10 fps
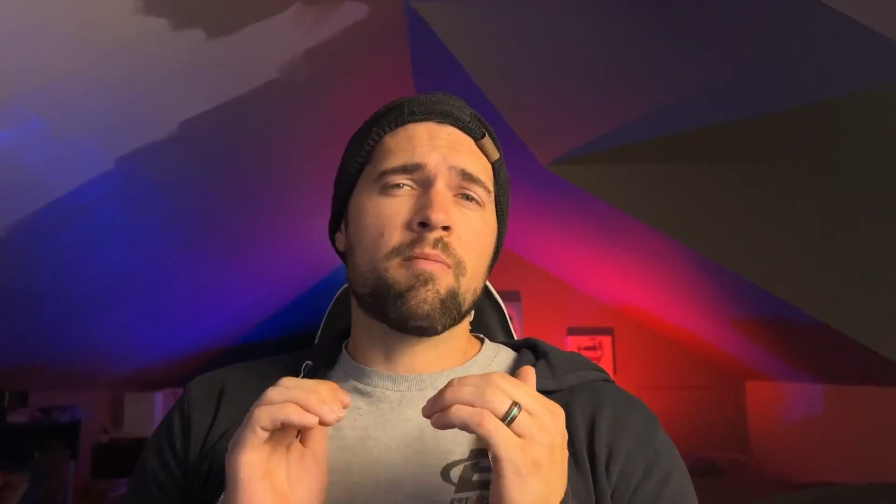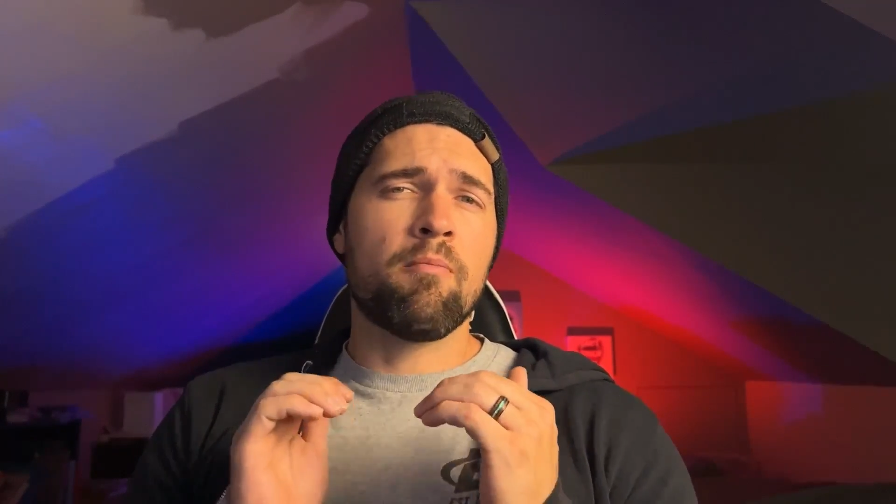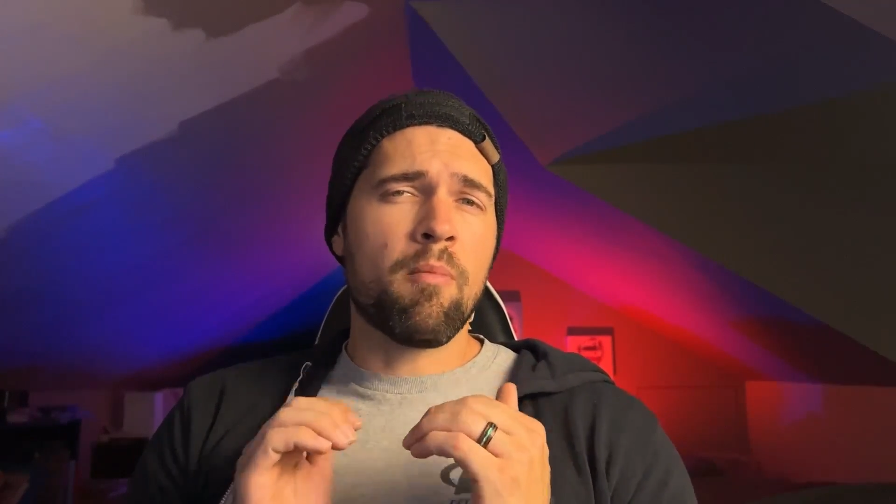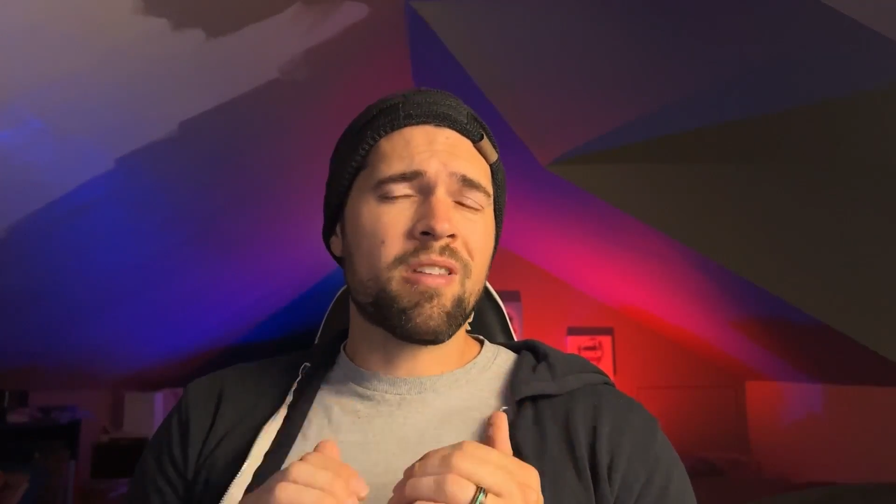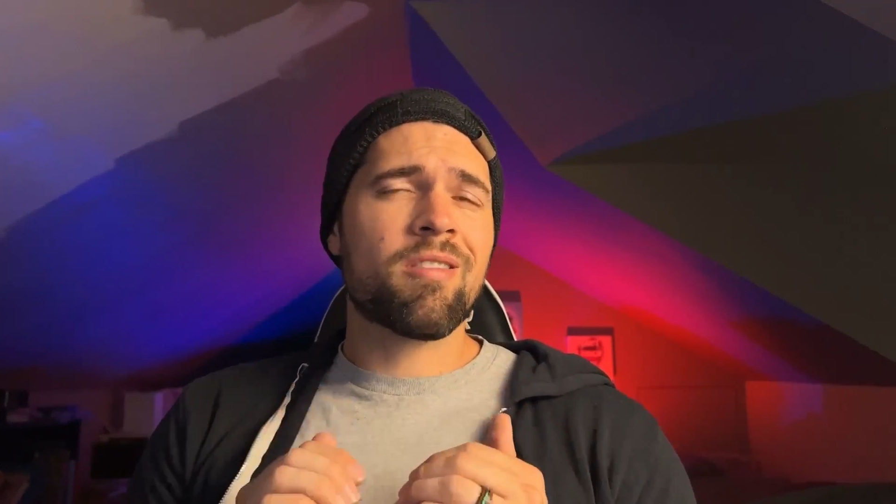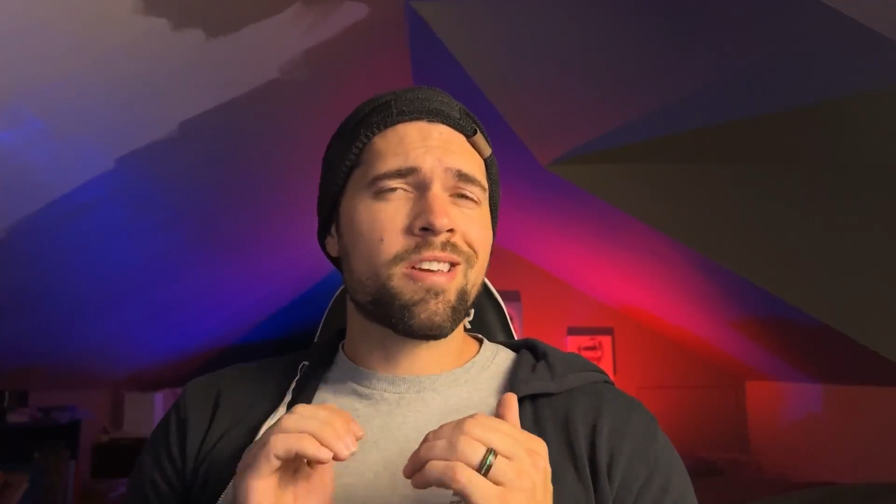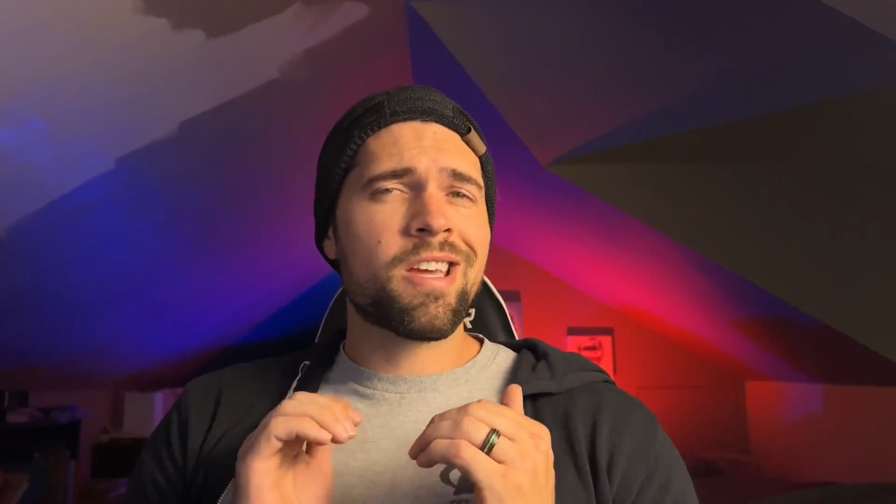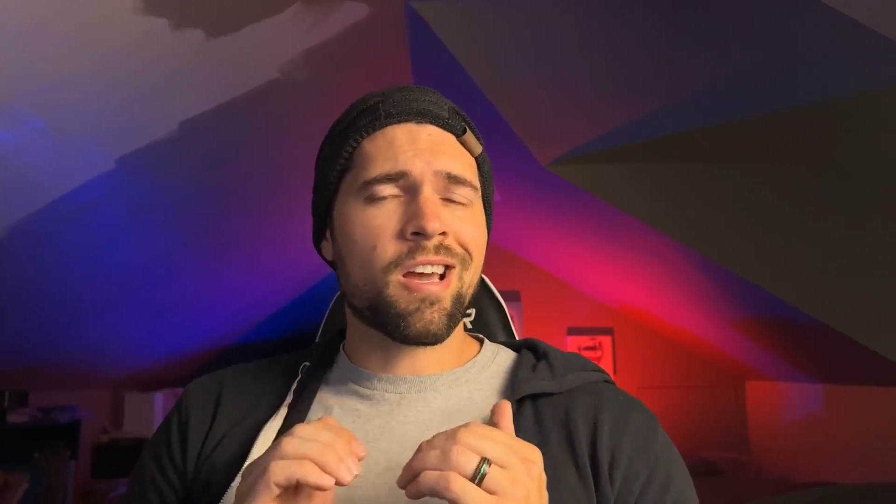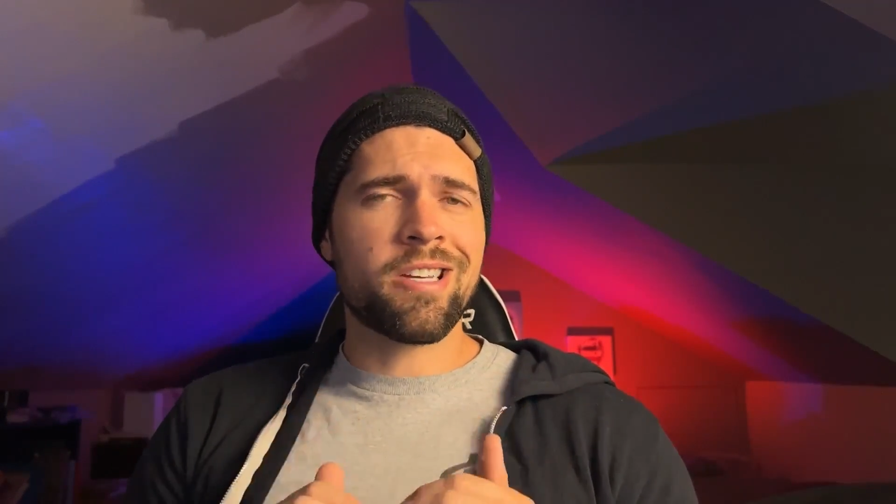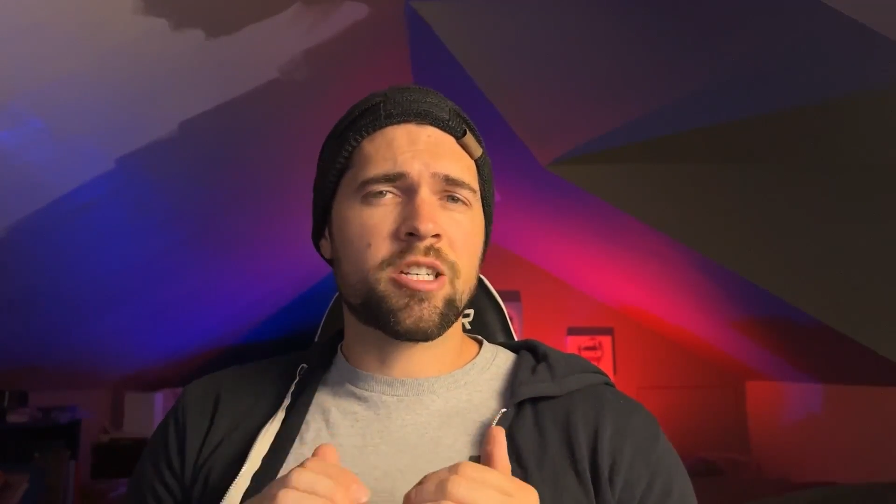monthly
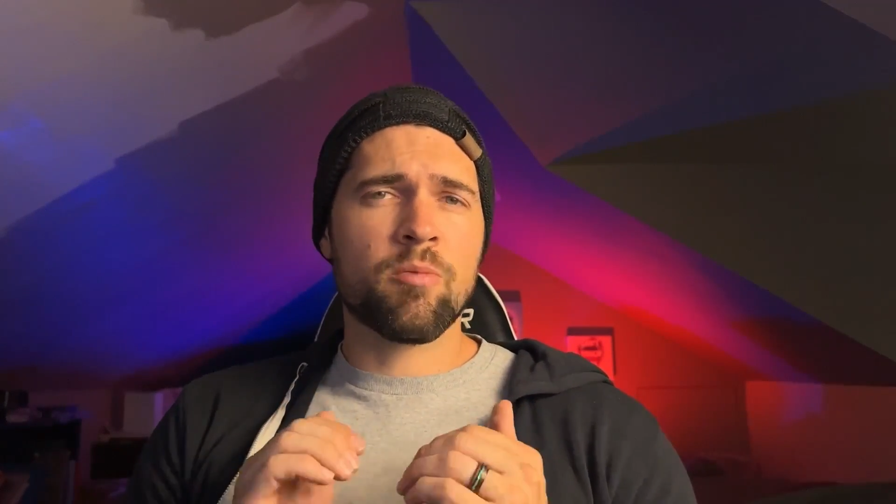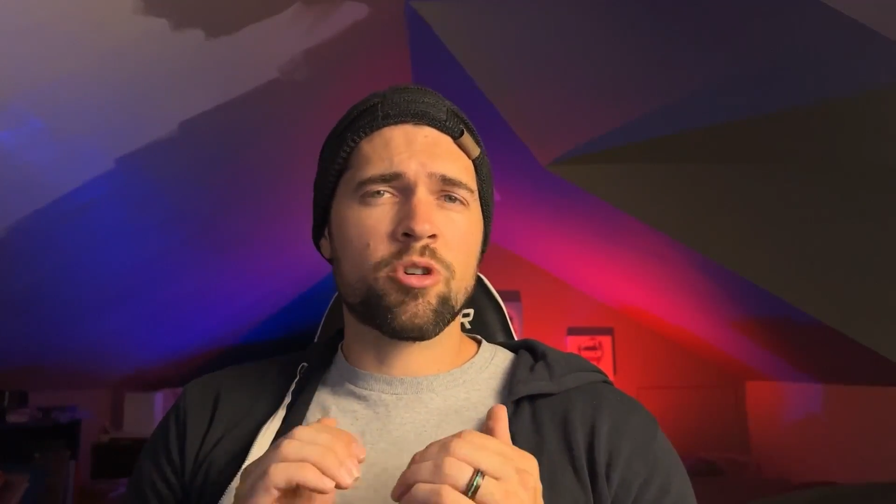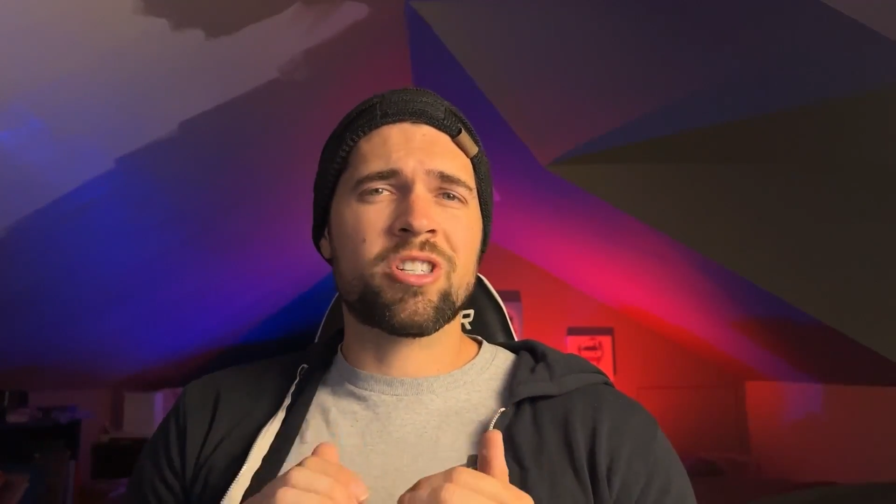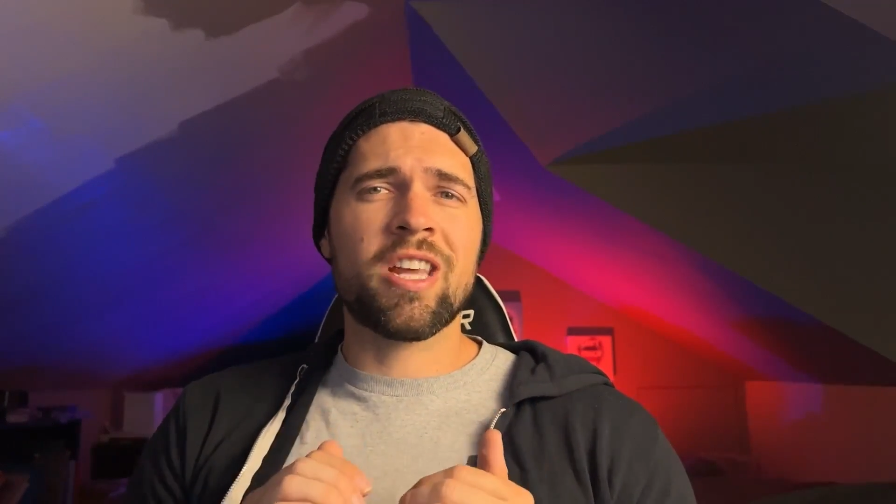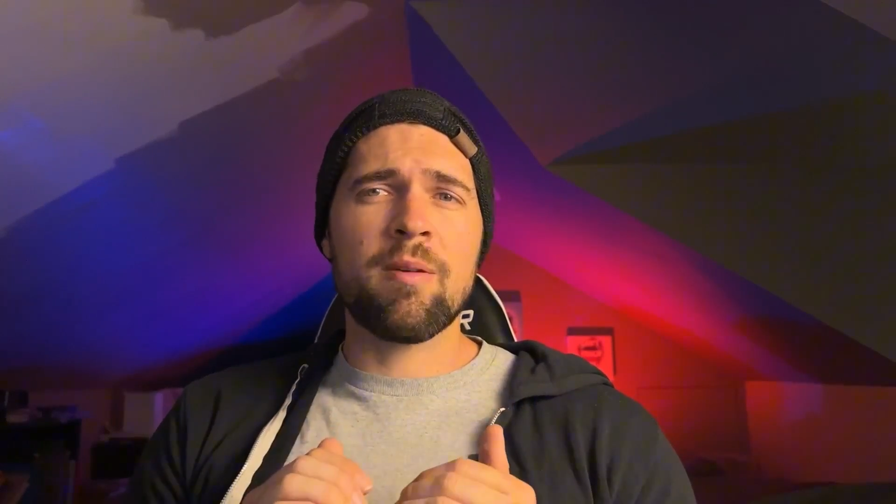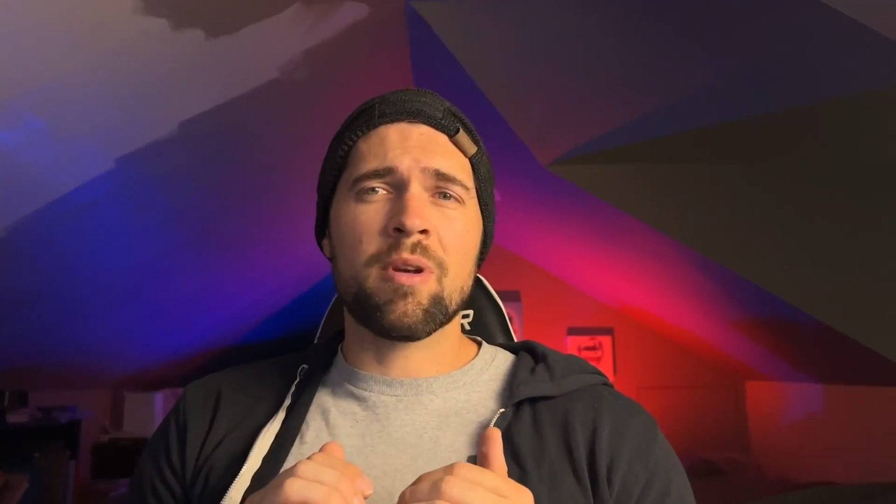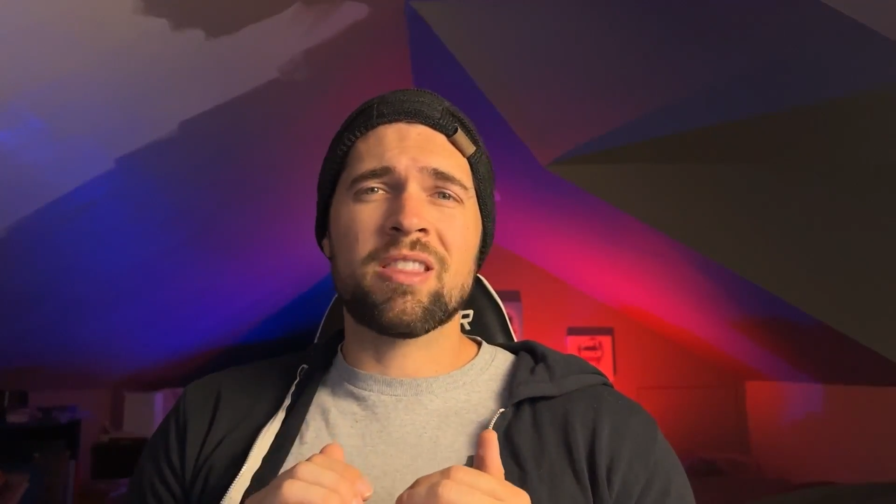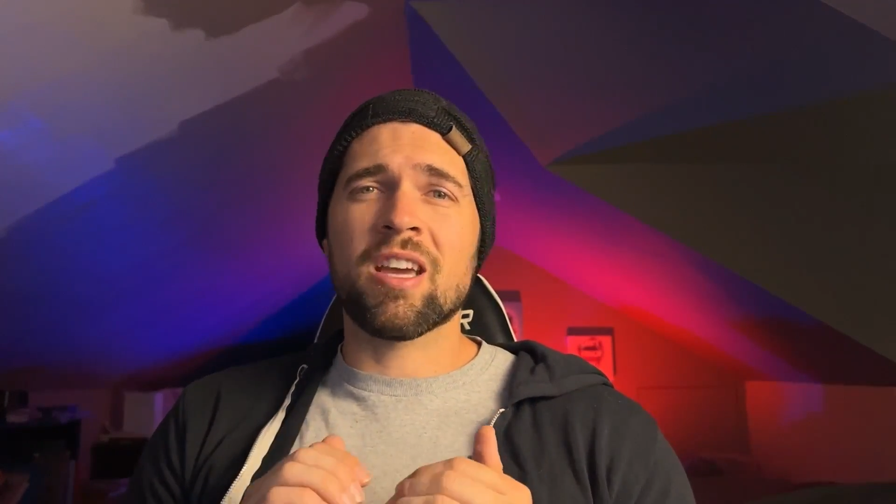customer statement